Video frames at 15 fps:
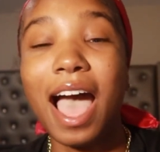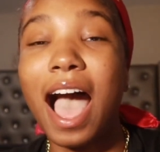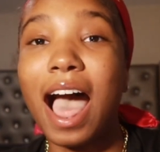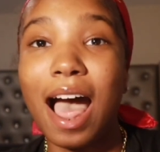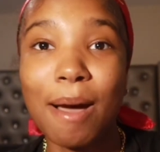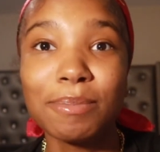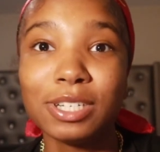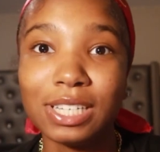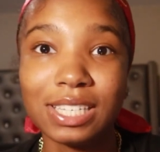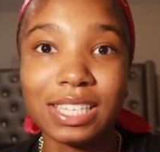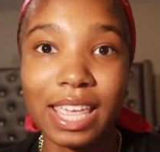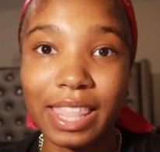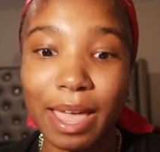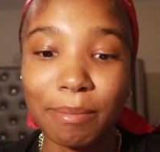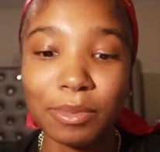I'm just
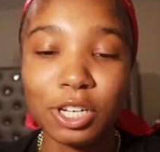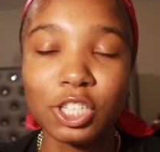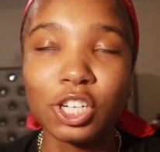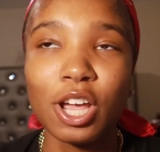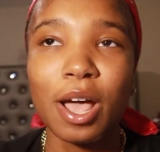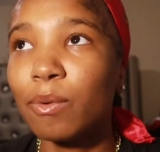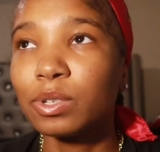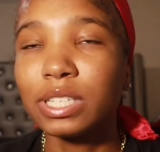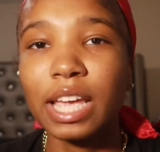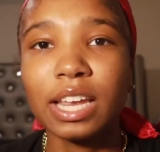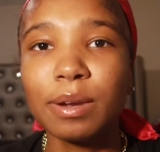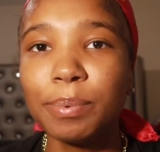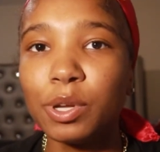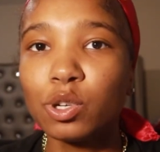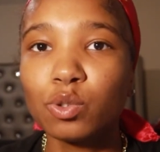say that much. I was taking
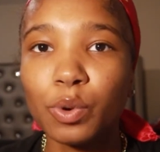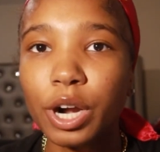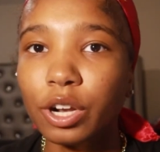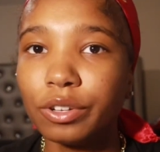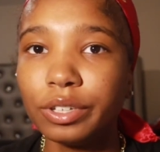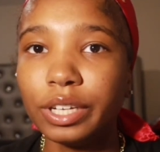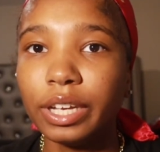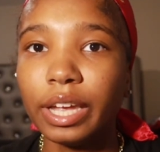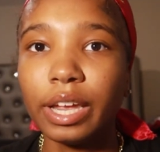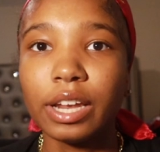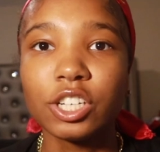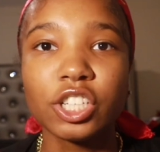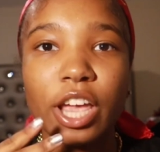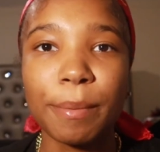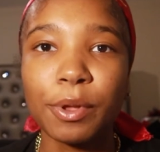the pills regularly.
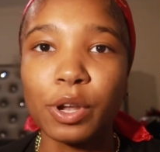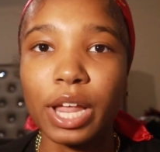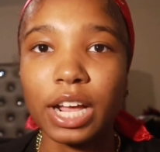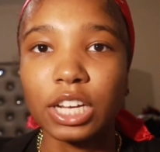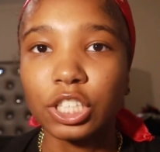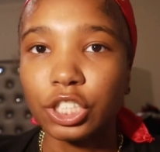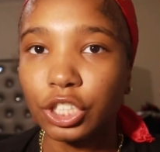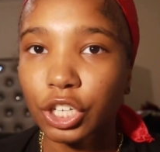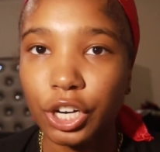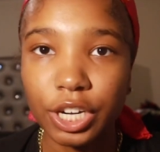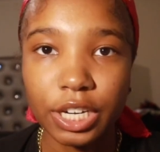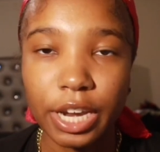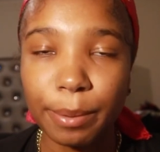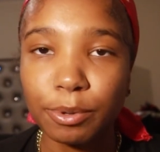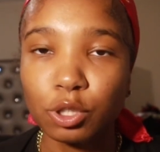She had me on like a
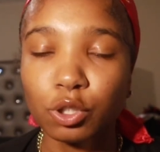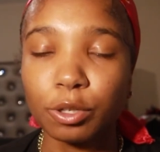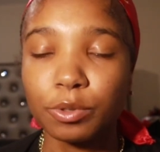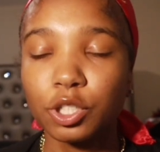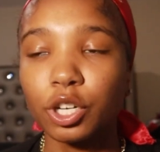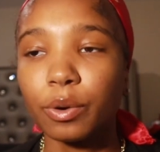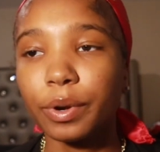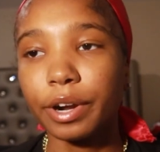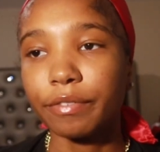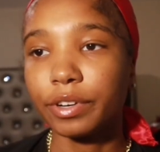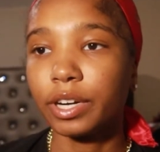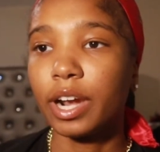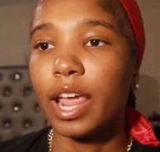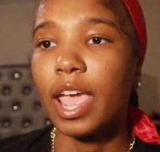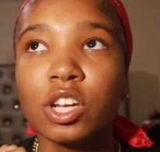30-day prescription or
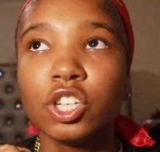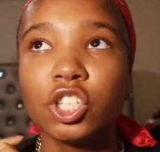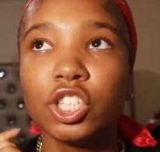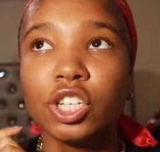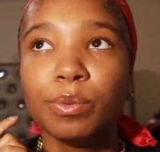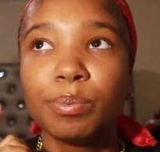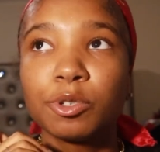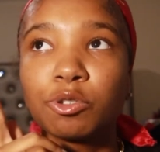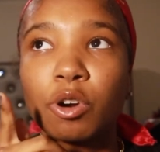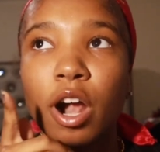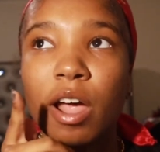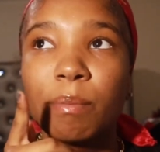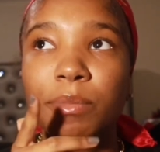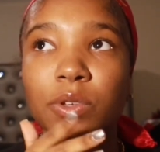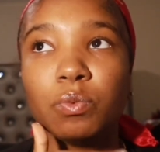whatever, and she
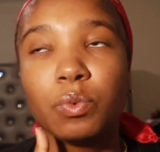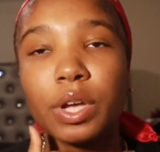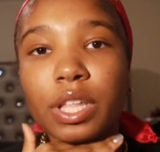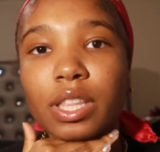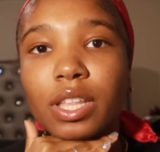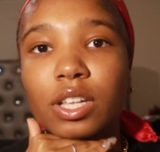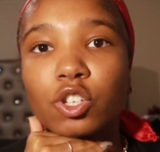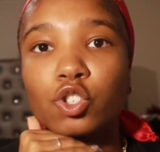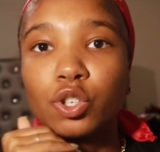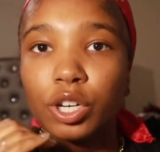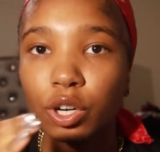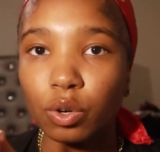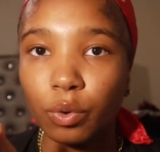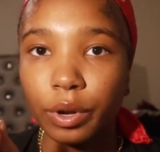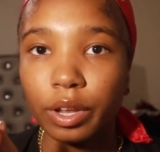prescribed me with
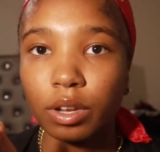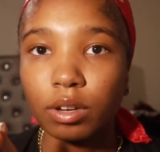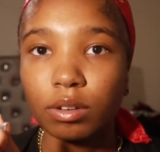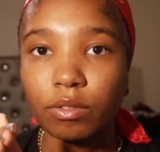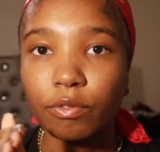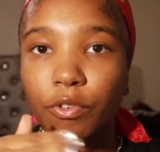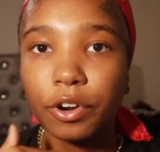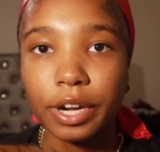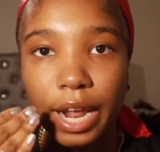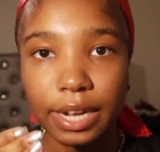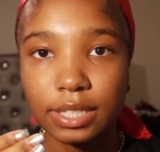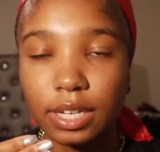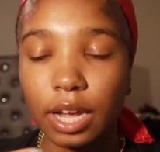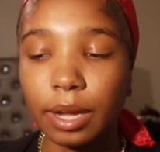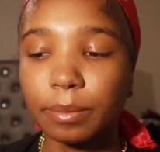tretinoin for
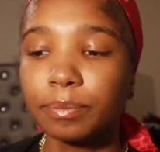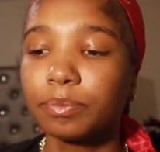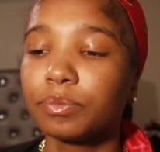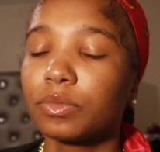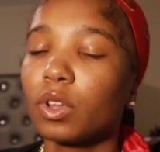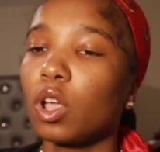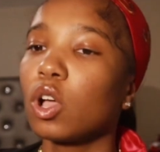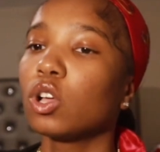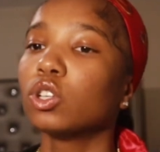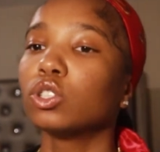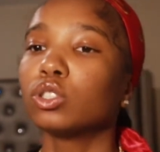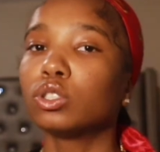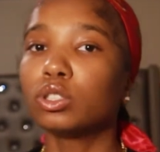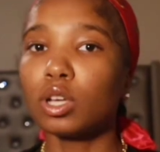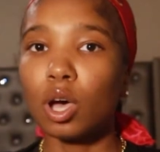nighttime.
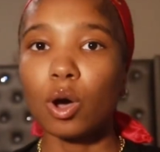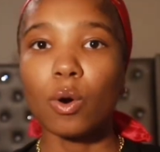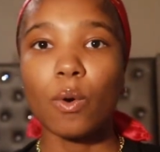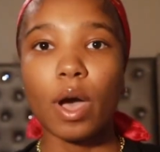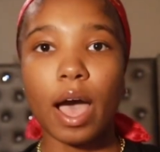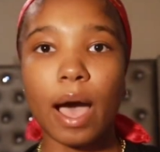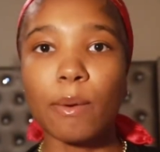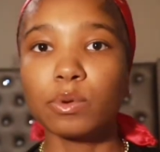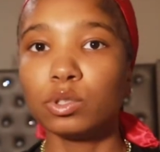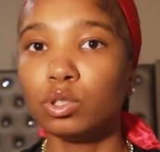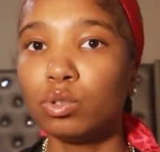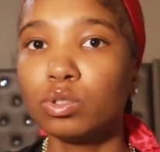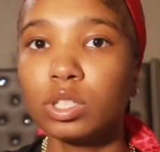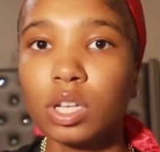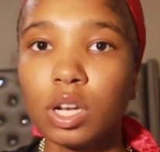So I was
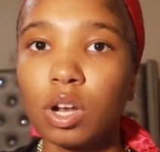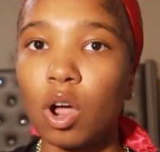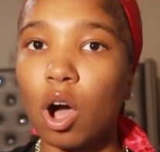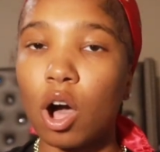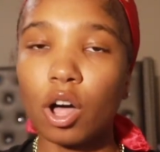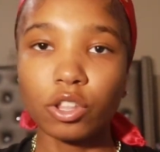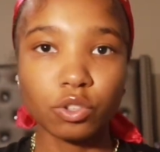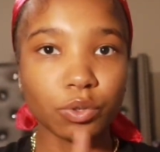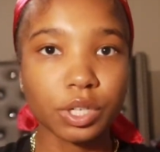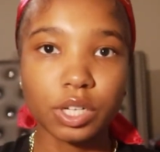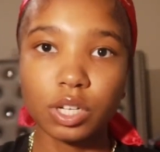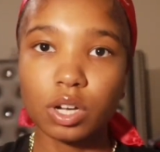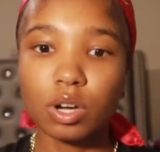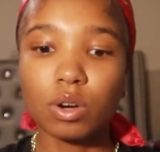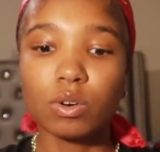using all 3 of
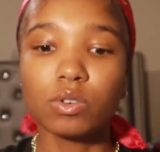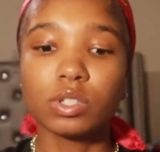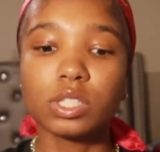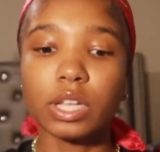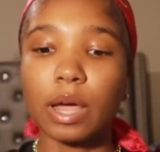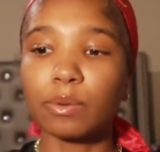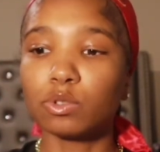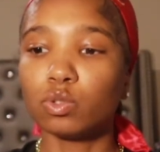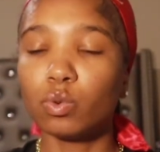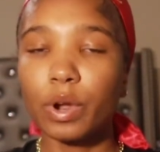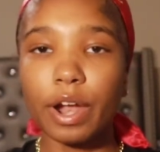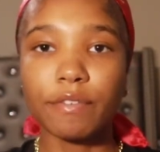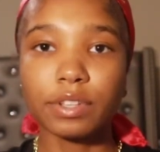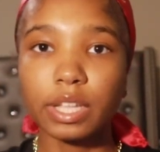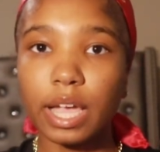those. I was
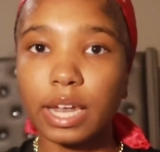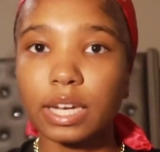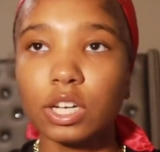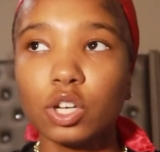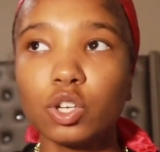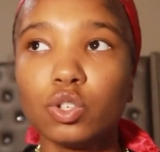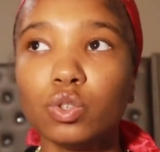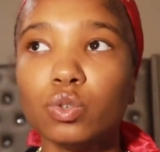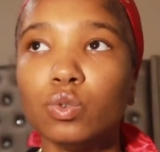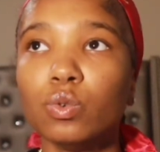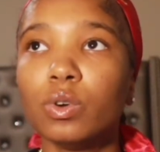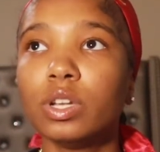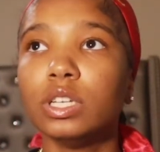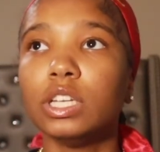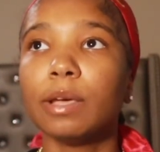doing everything I needed to
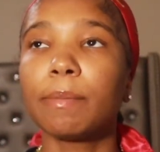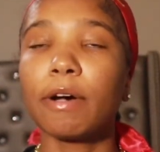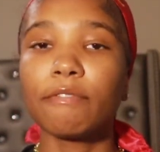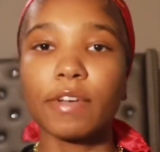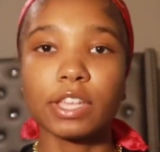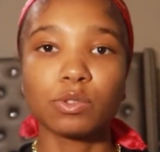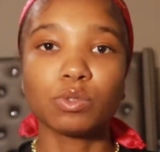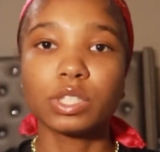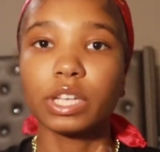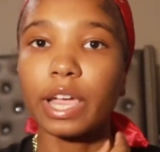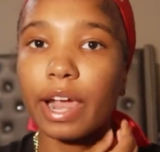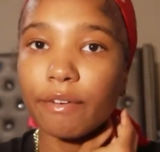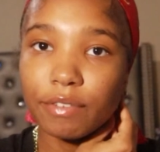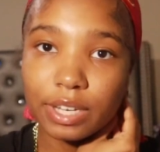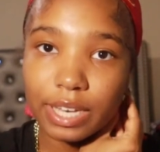do. Did my face routine
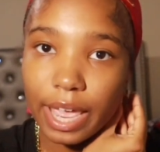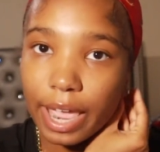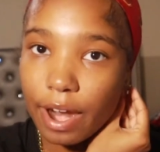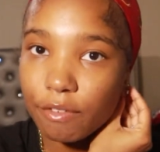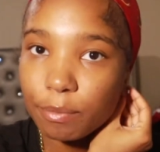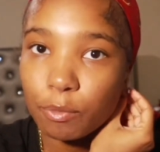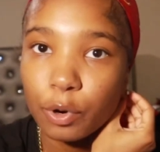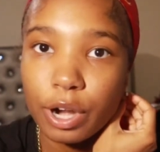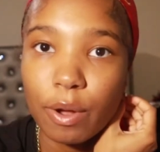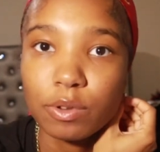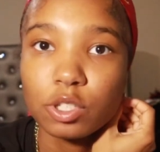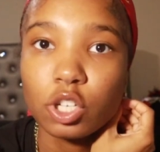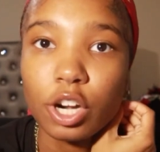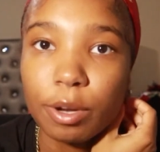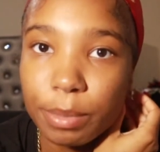every day, every morning. I
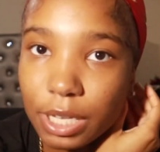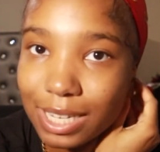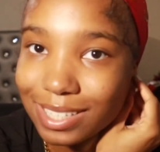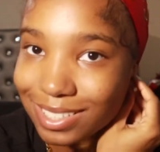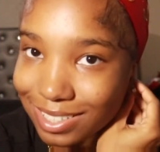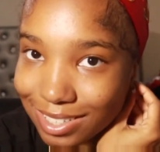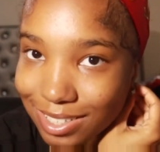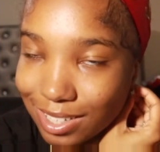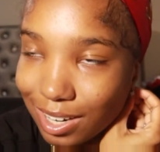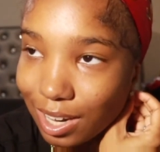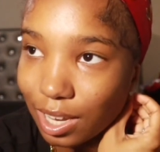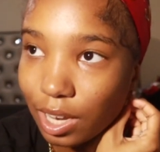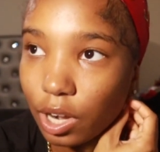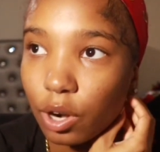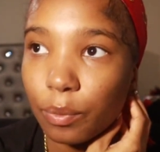was starting to be consistent
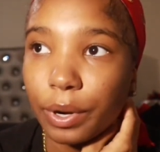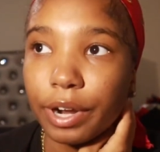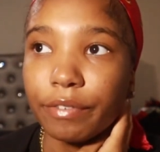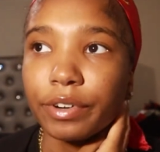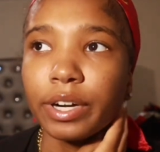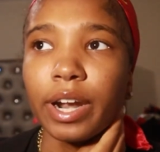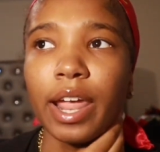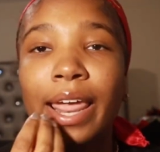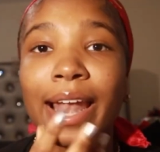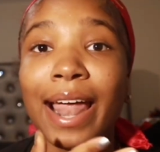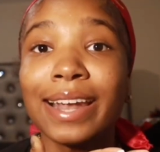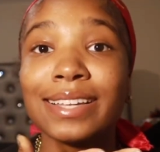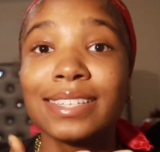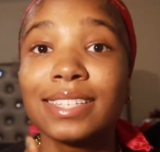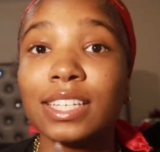again or whatever. And I
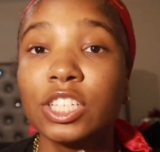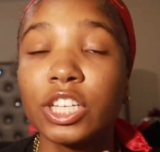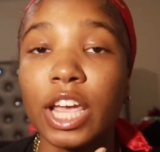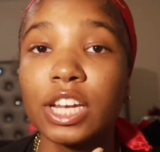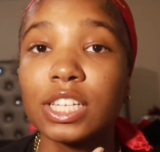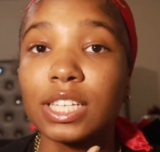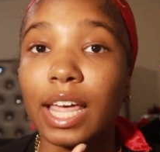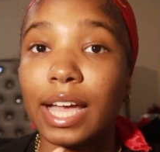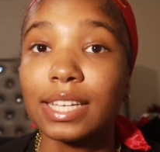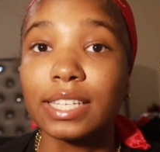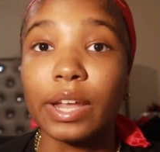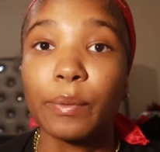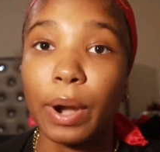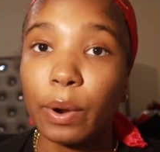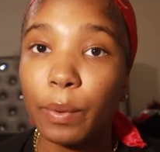didn't see changes, like I
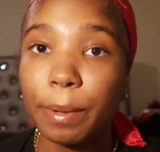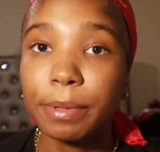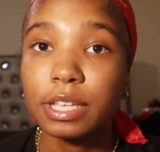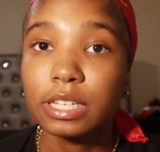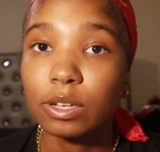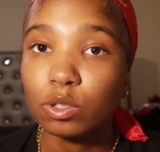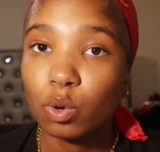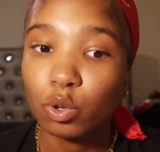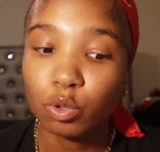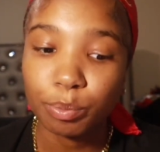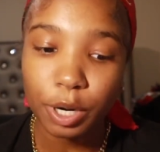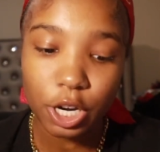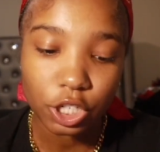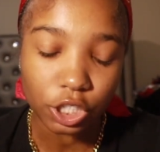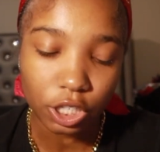said, right away because I was going through
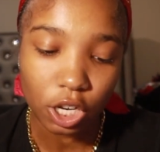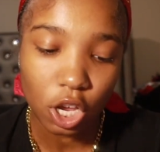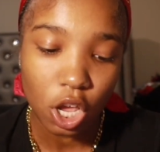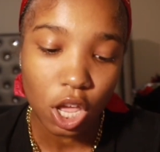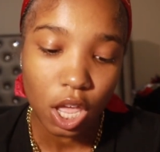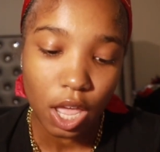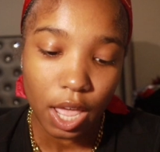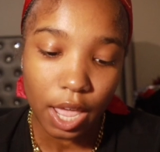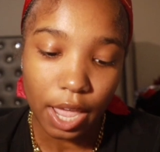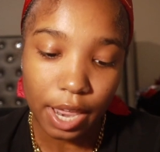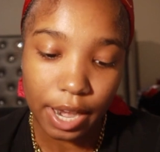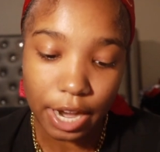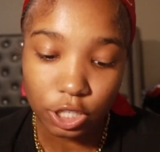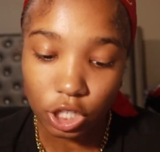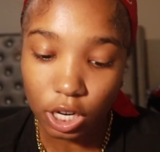purging.
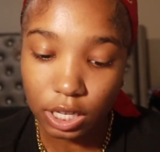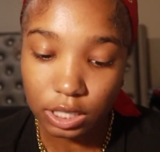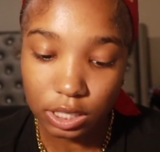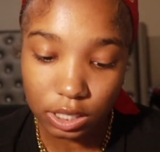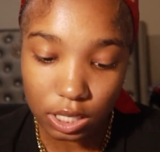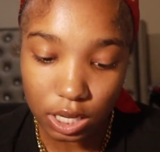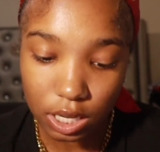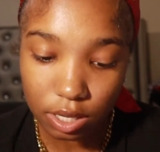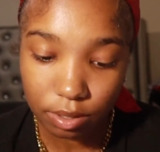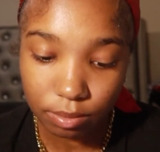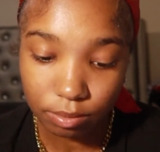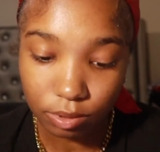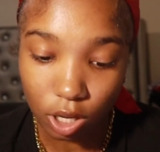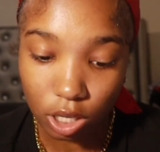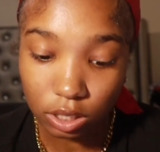And as y'all can see,
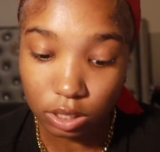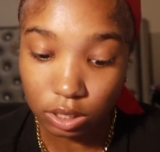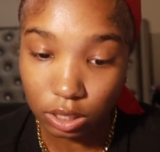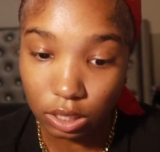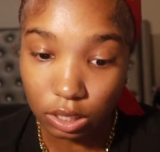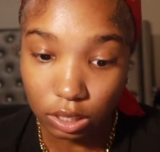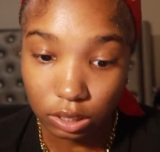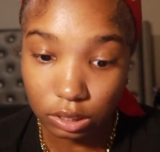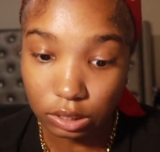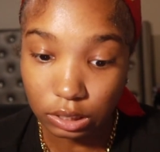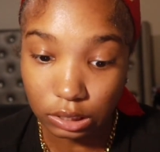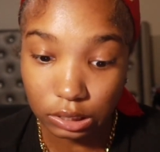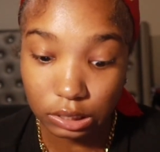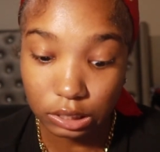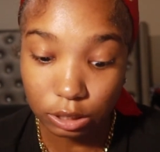
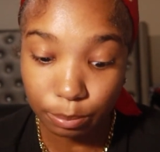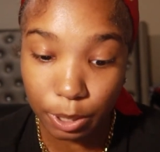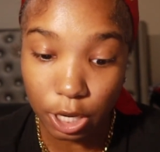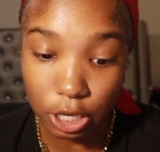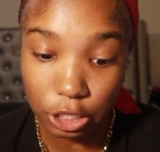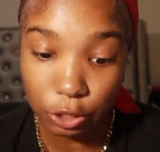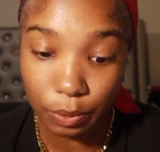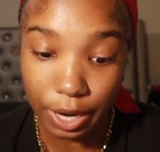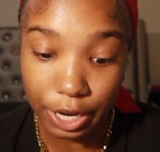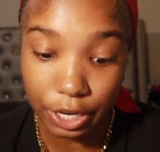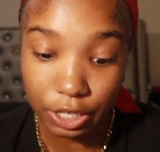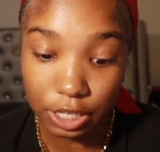this is the purging right here.